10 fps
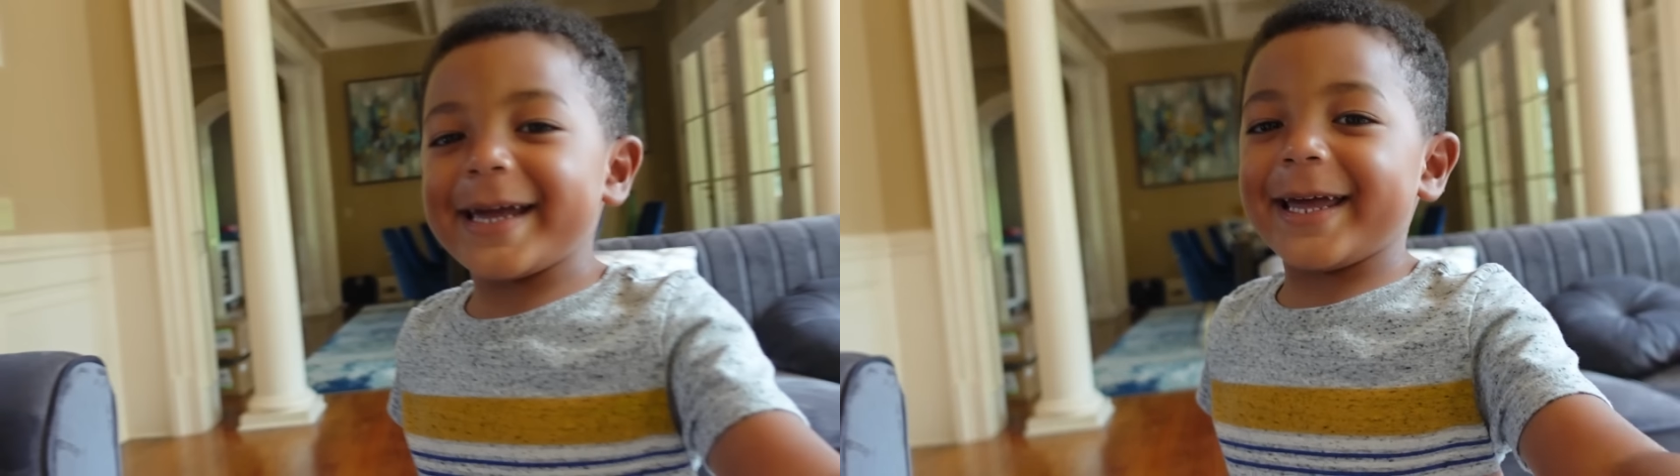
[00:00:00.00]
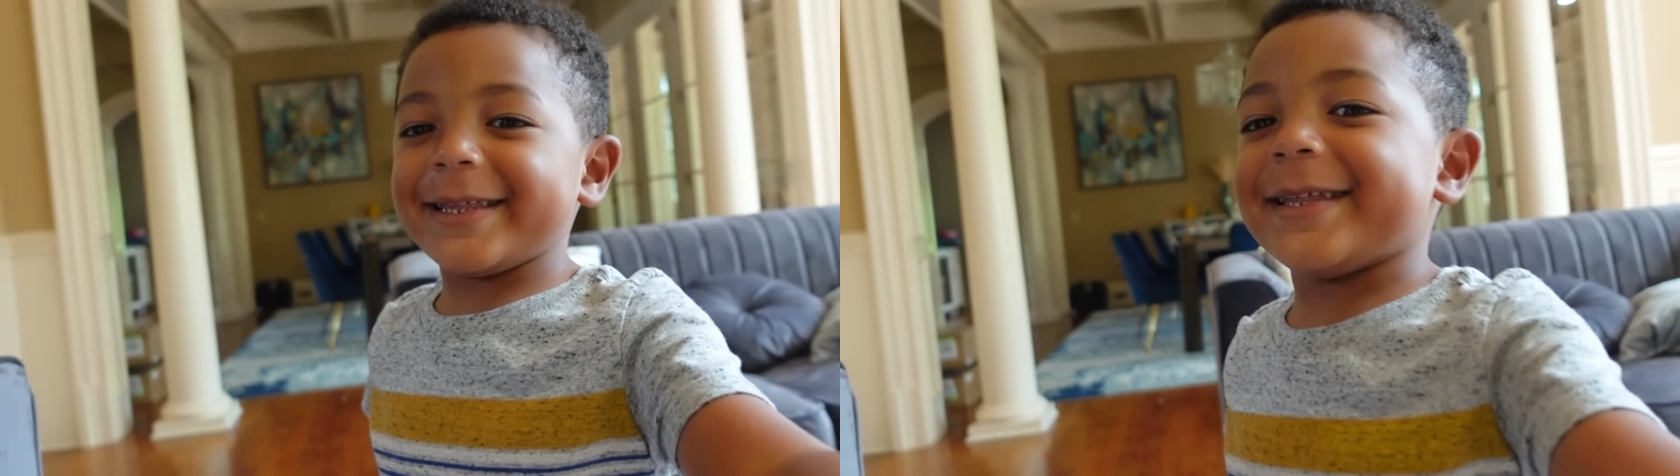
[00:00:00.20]
will
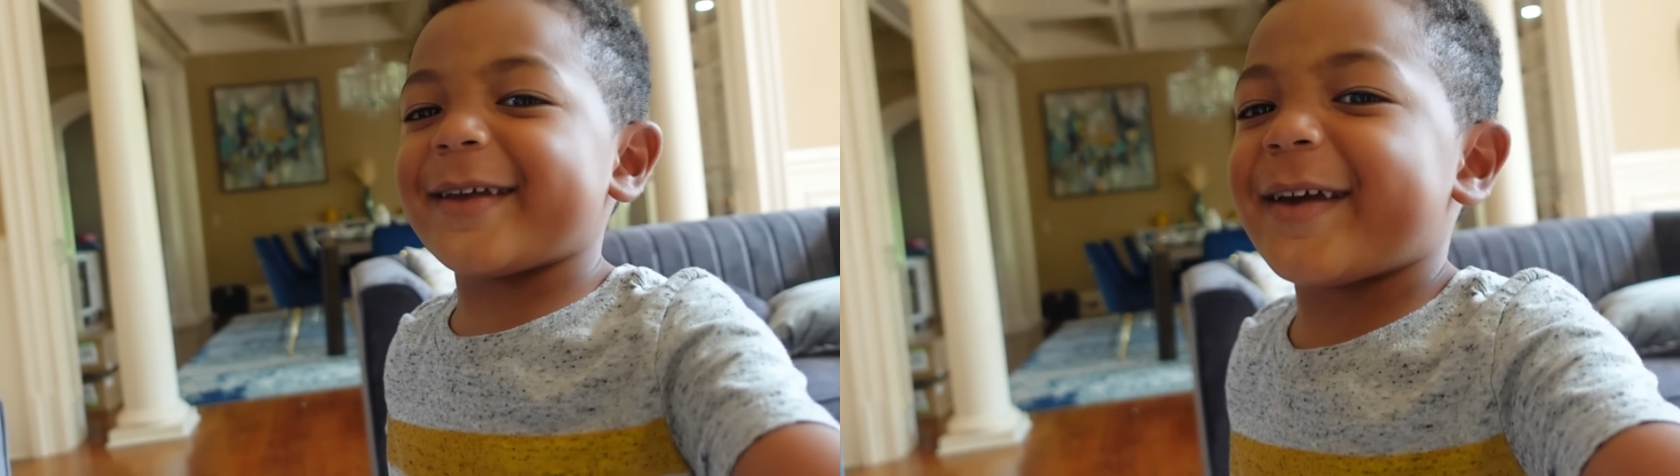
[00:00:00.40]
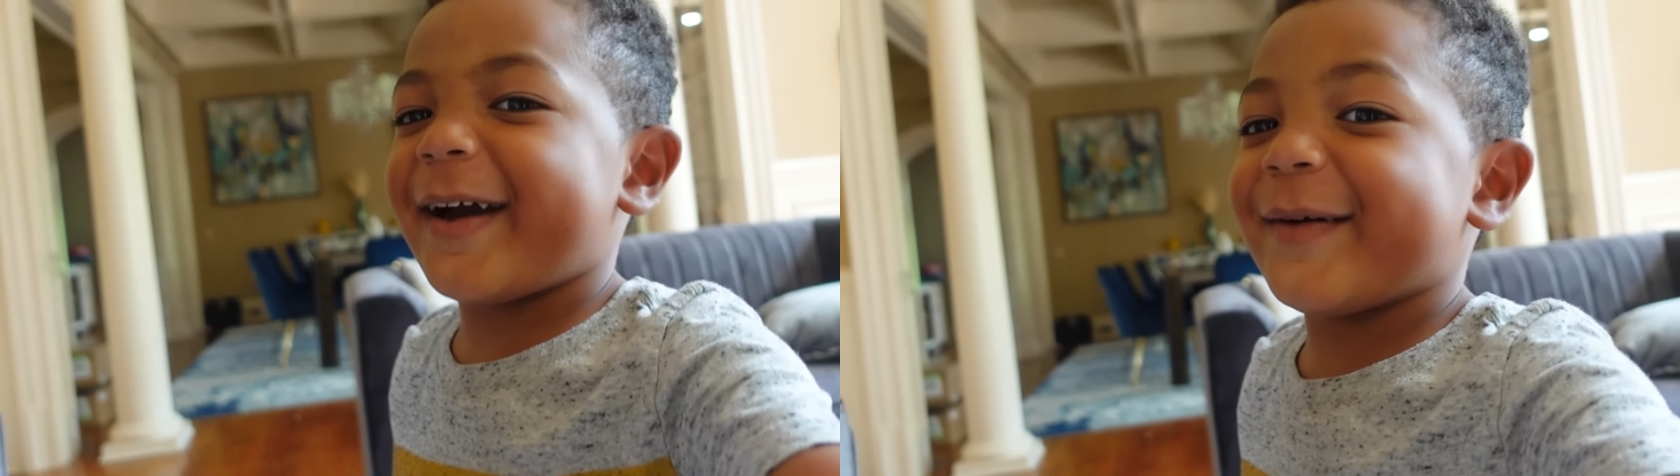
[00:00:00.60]
see
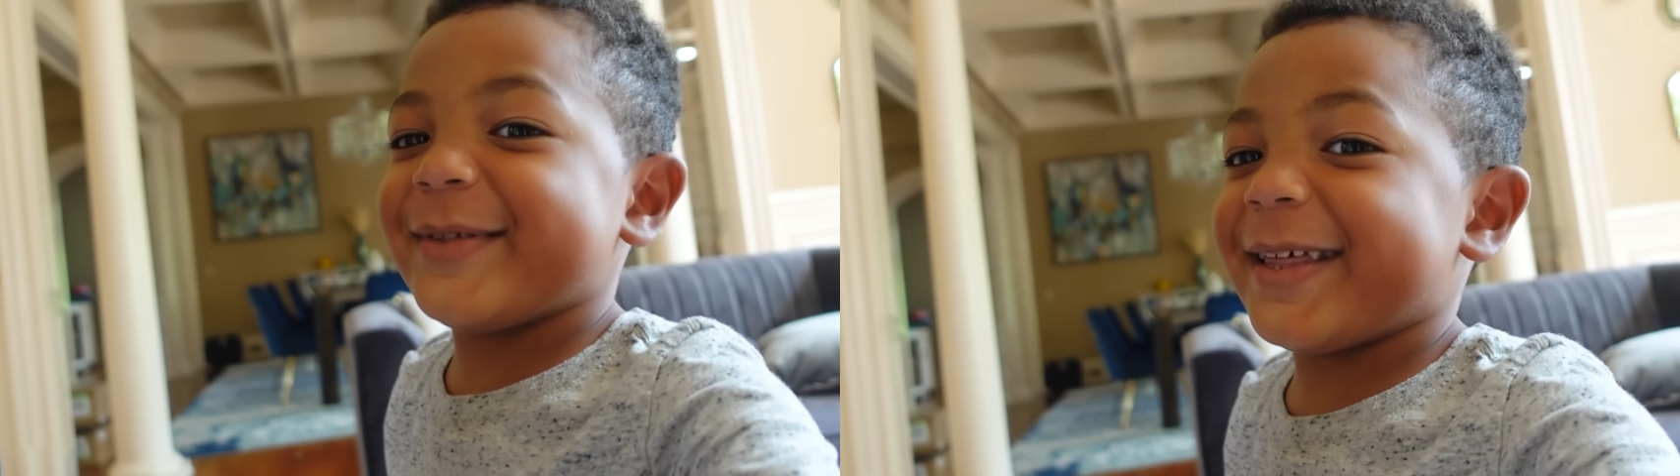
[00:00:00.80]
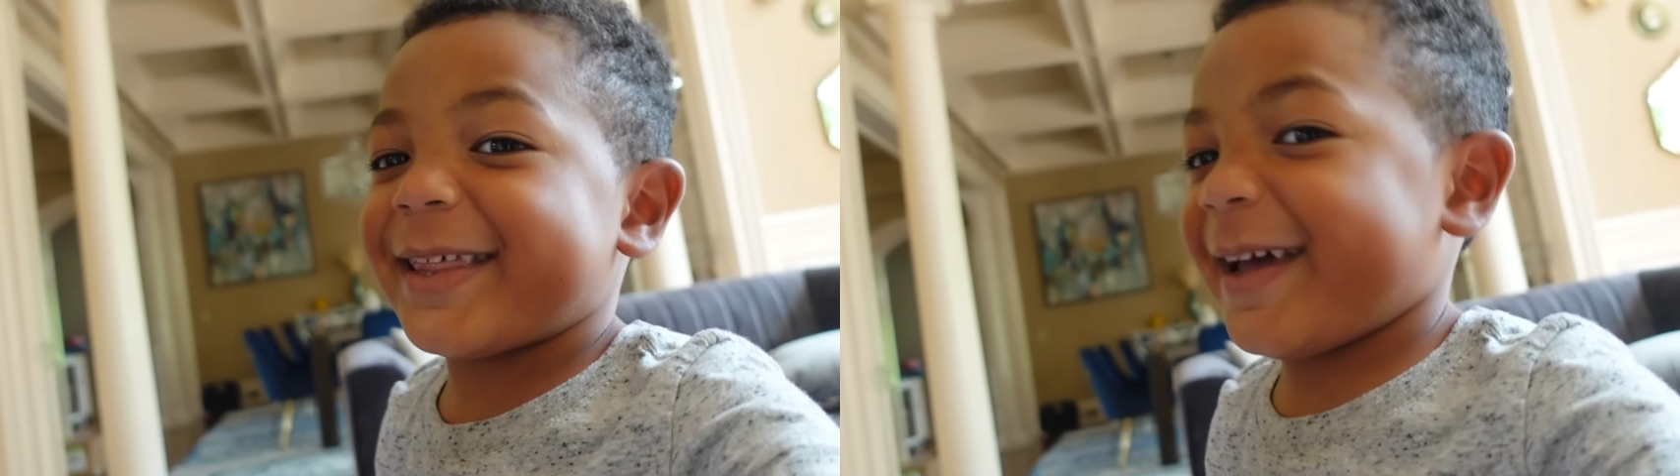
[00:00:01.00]
you next
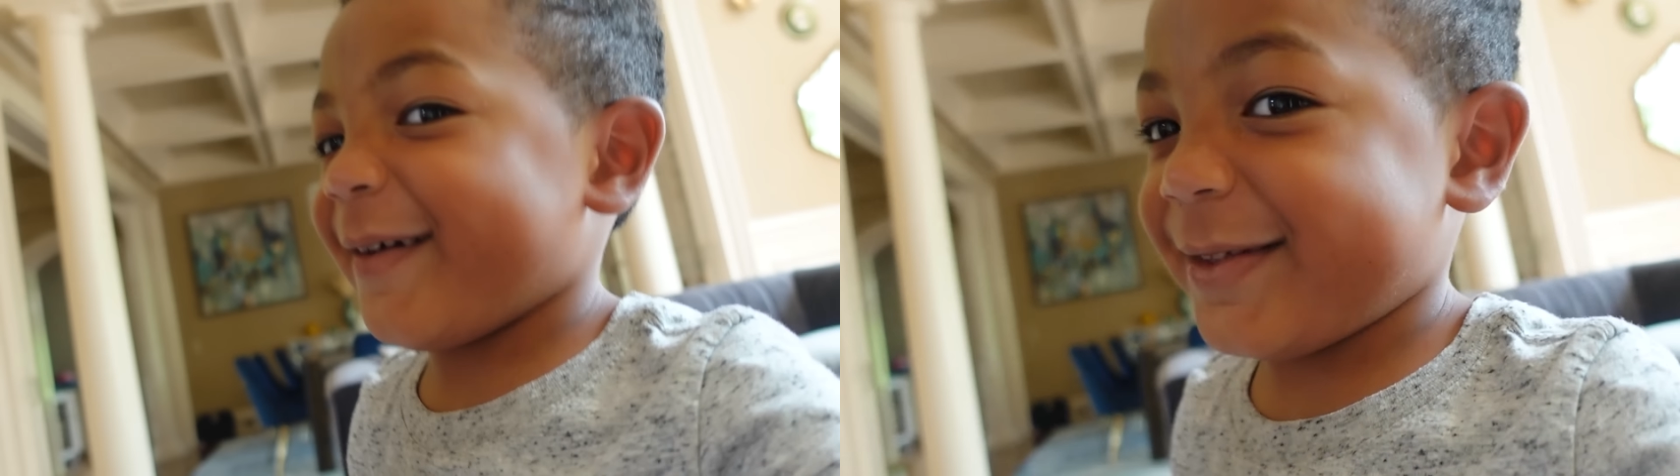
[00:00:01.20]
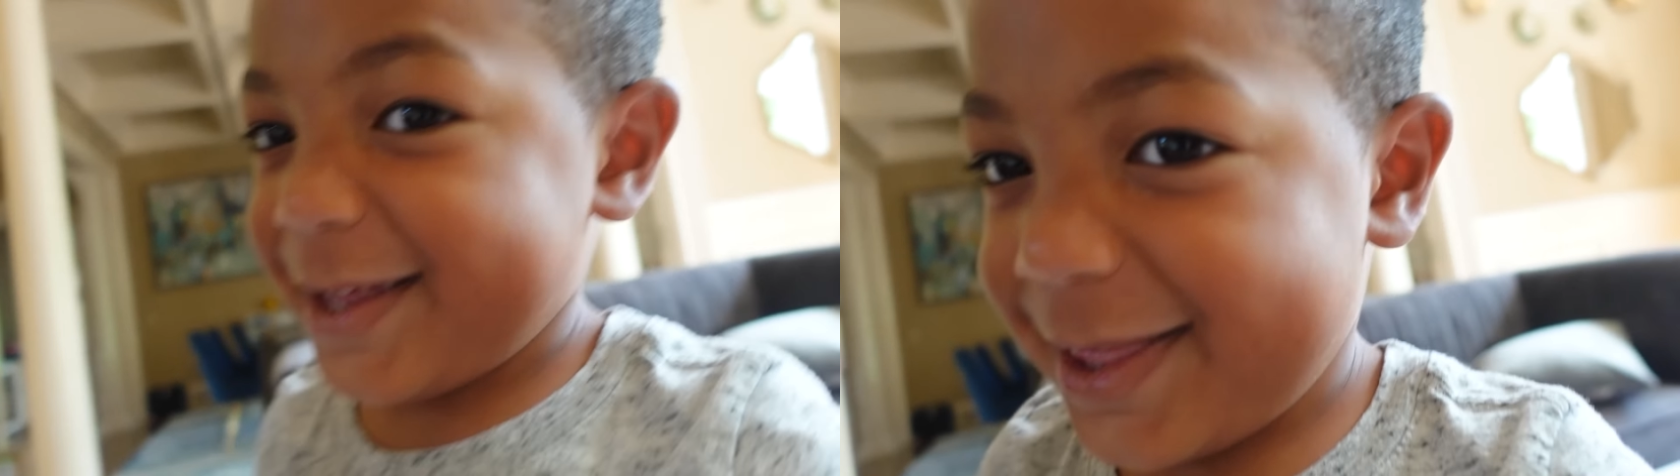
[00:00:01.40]

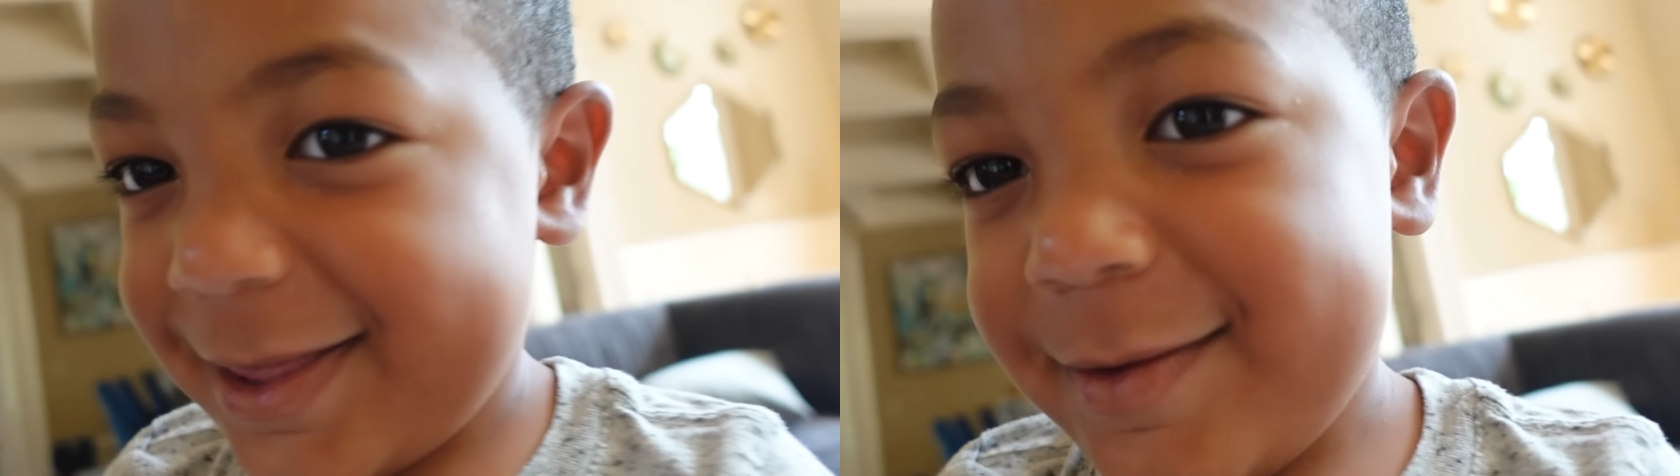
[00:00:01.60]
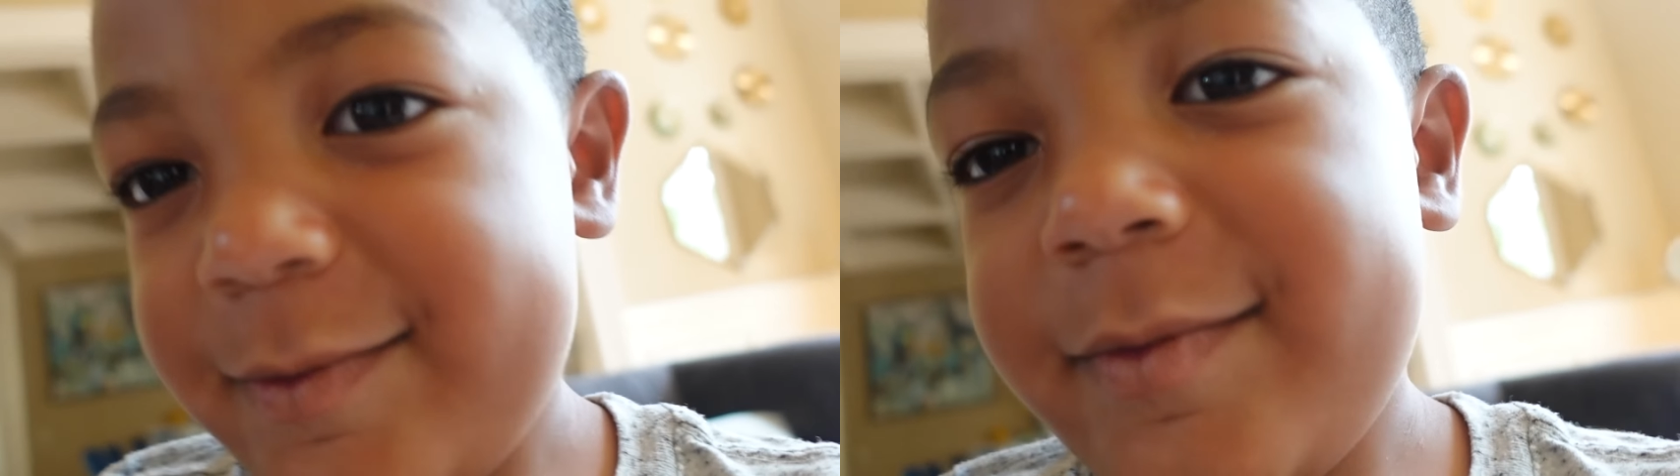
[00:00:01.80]
time. This, You wanna say, oh,